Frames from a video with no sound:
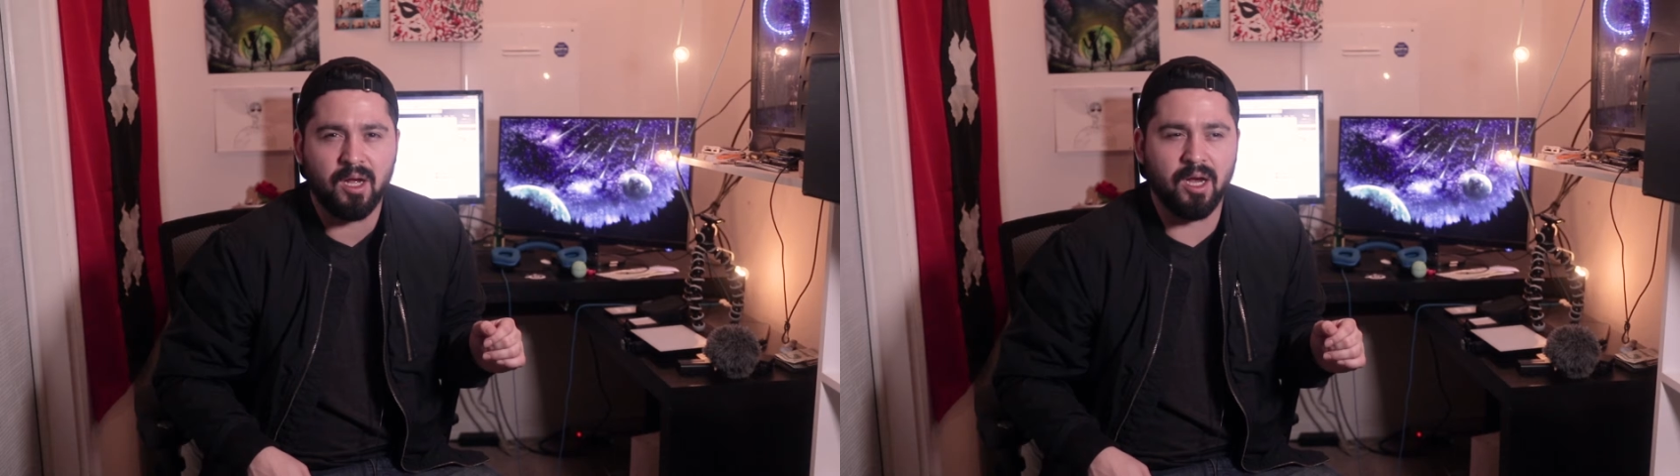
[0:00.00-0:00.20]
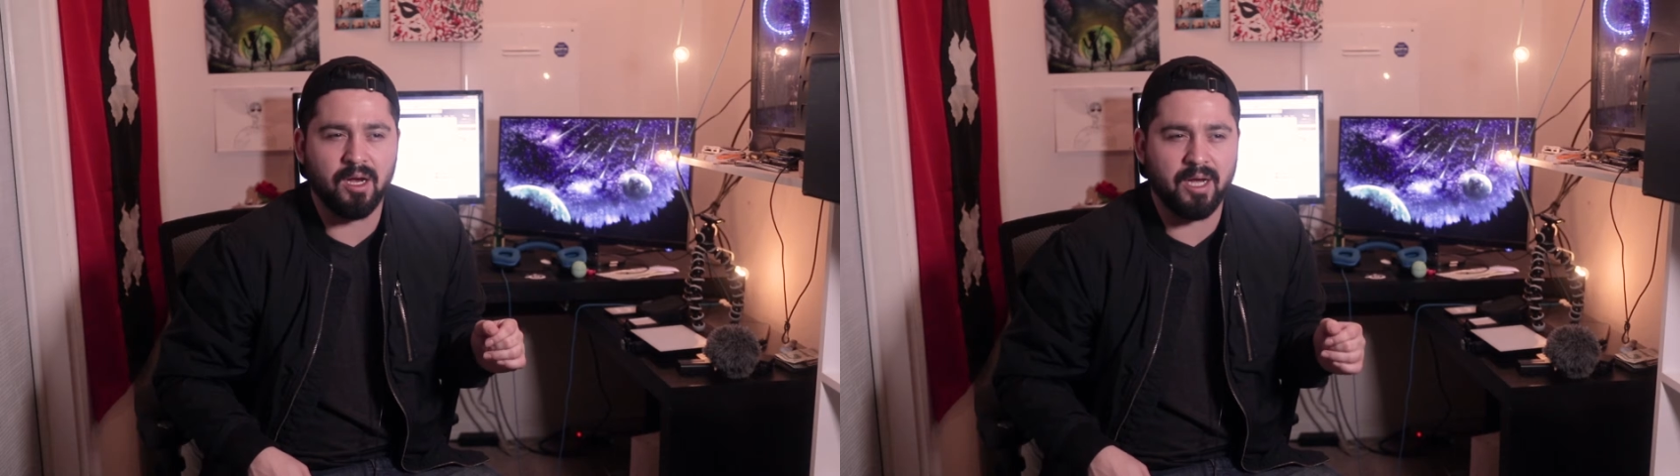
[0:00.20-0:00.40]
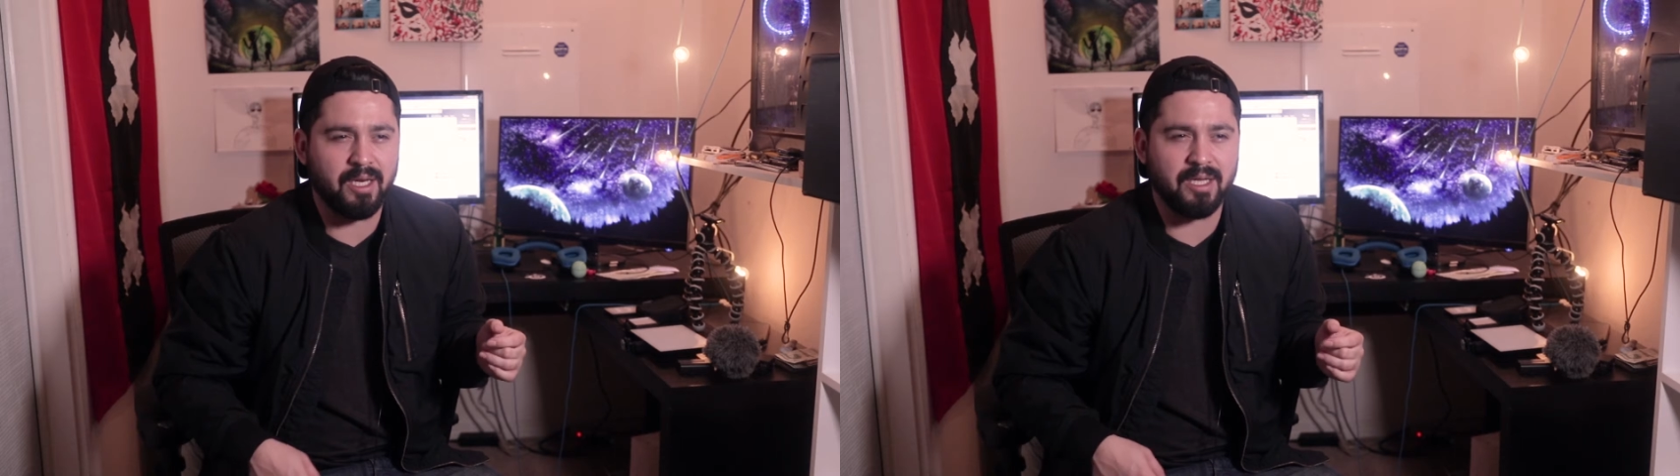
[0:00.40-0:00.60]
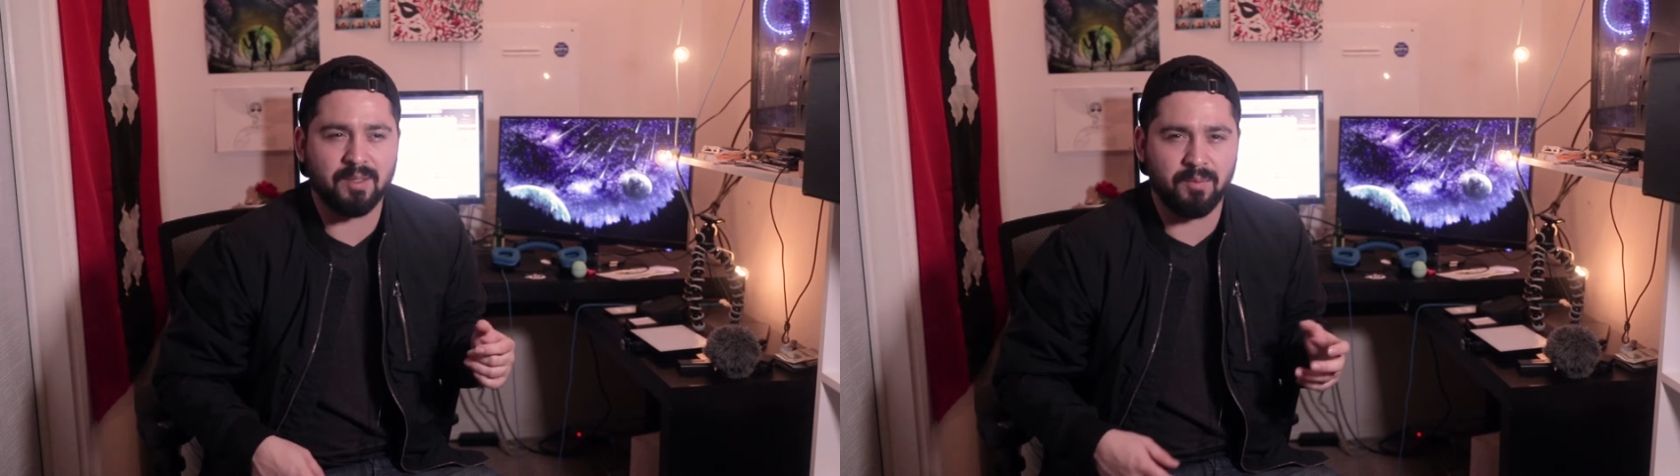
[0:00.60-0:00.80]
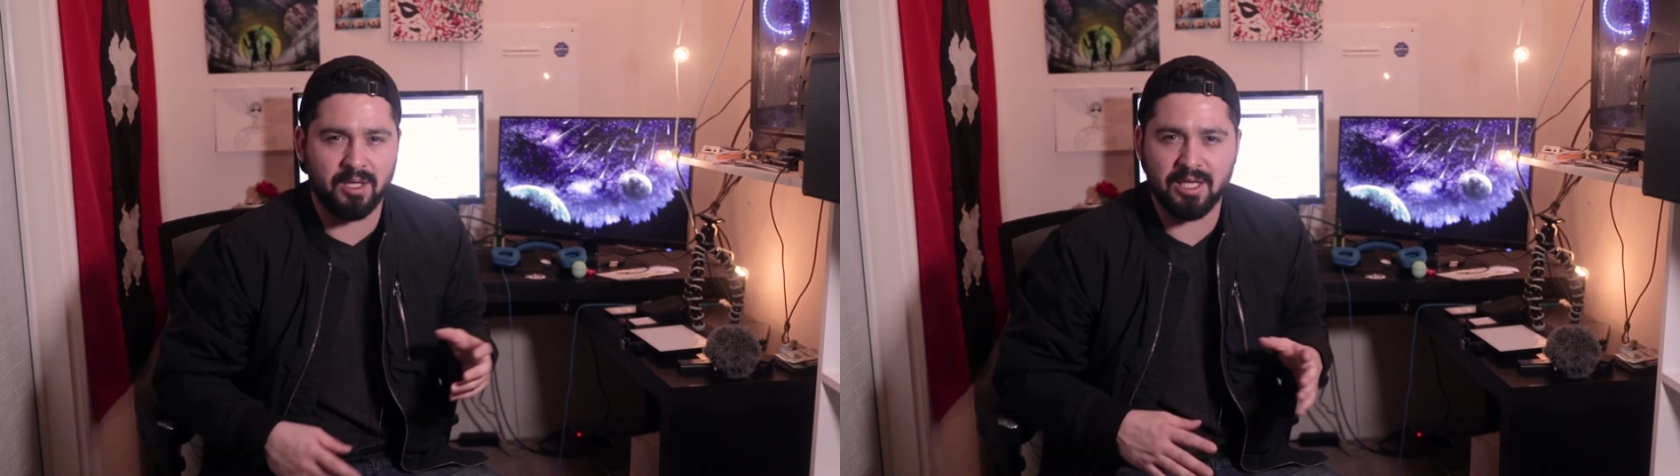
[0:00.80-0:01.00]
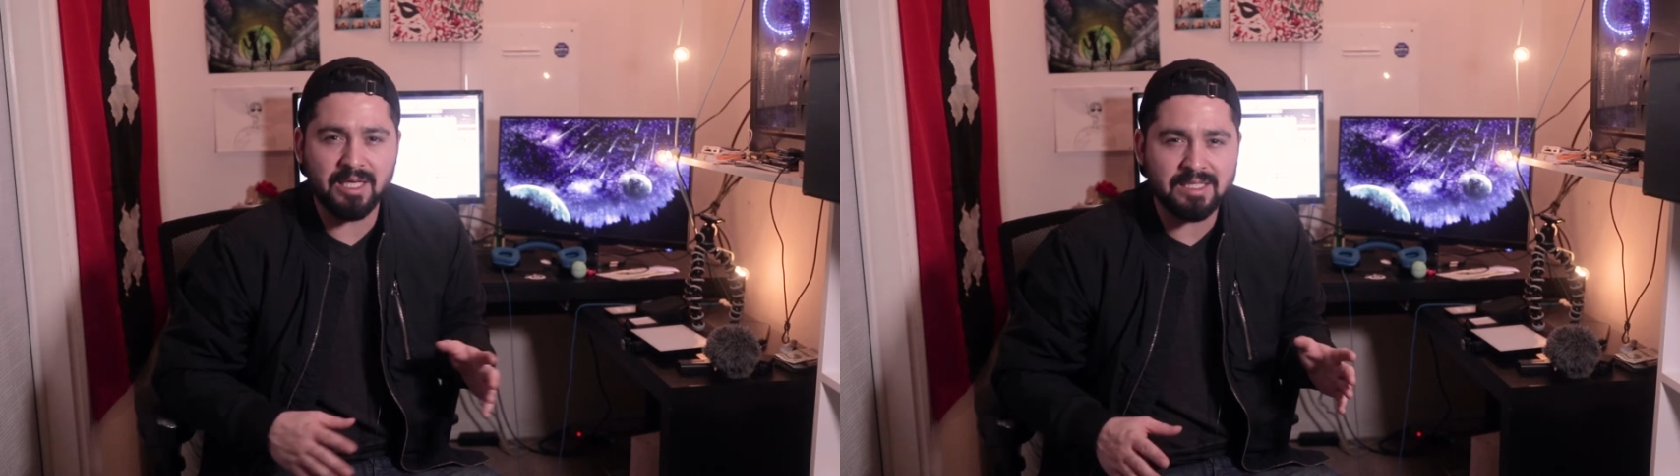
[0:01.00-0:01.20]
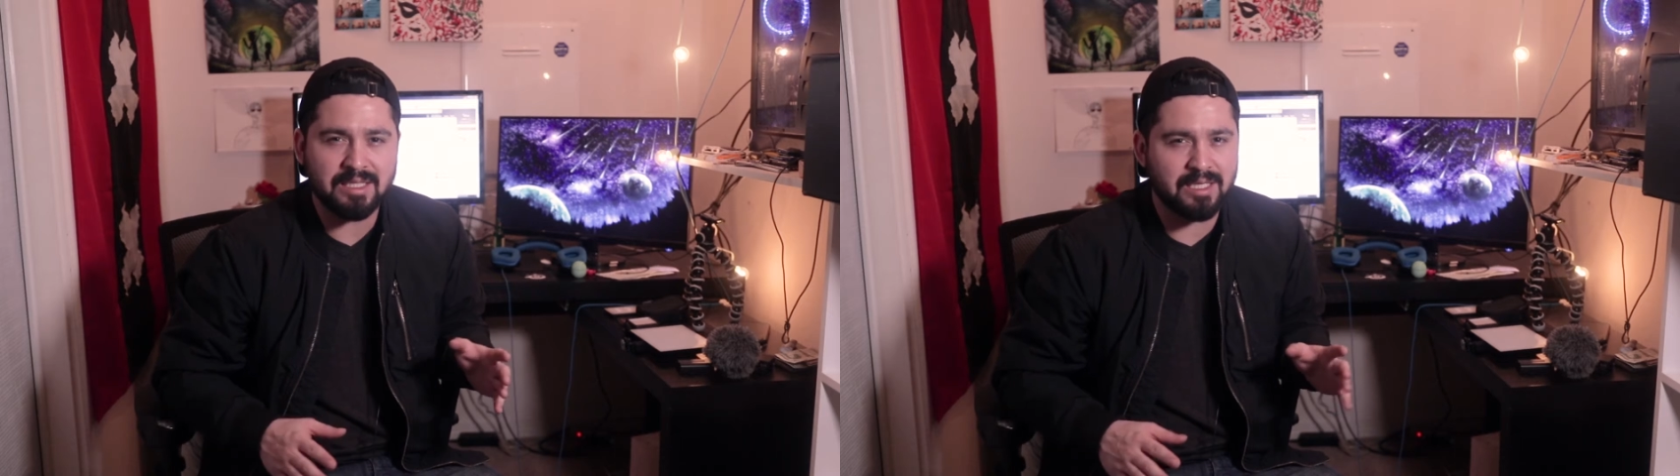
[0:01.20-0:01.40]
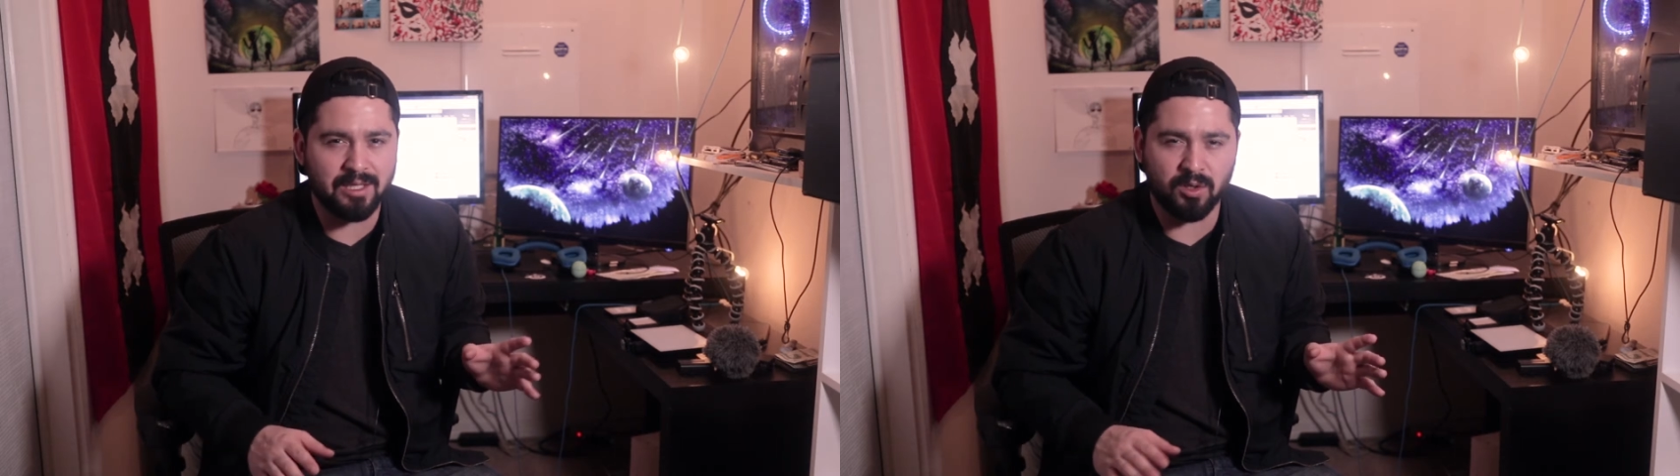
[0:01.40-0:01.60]
I needed something
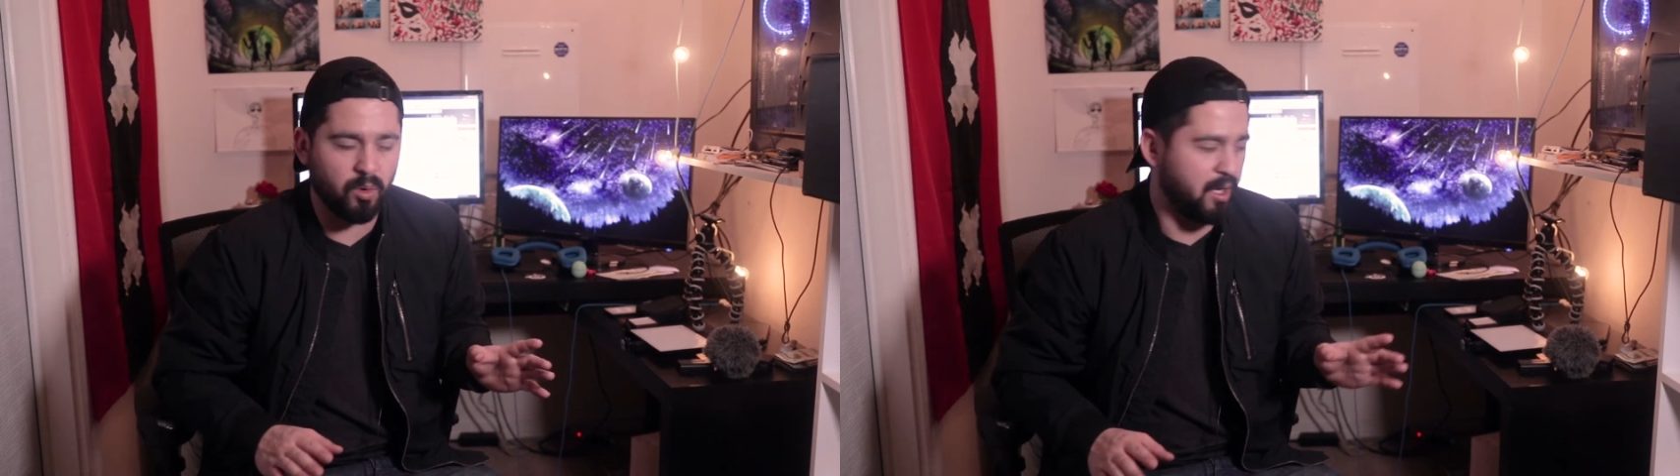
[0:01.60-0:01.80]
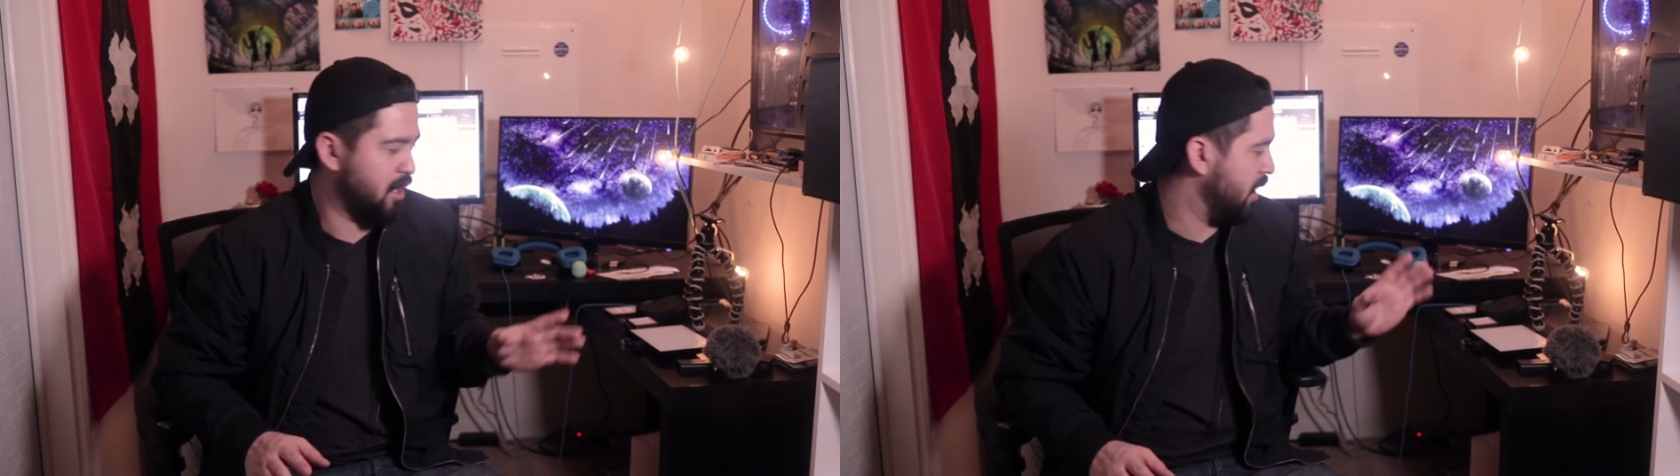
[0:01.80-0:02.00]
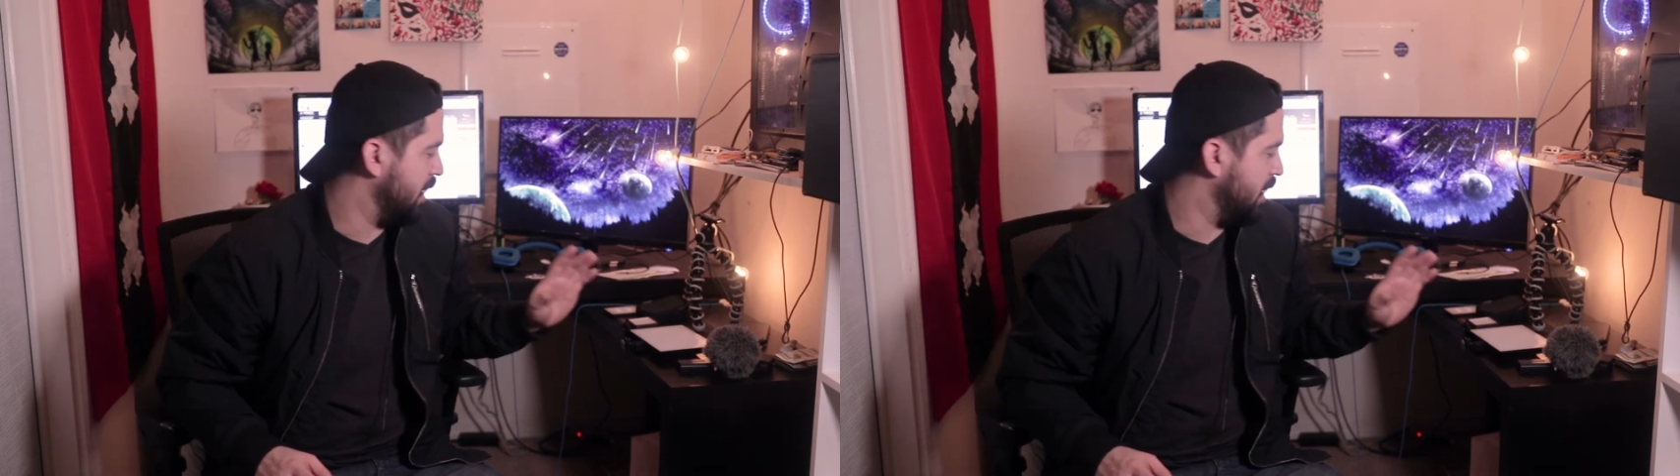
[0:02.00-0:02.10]
easy and quick,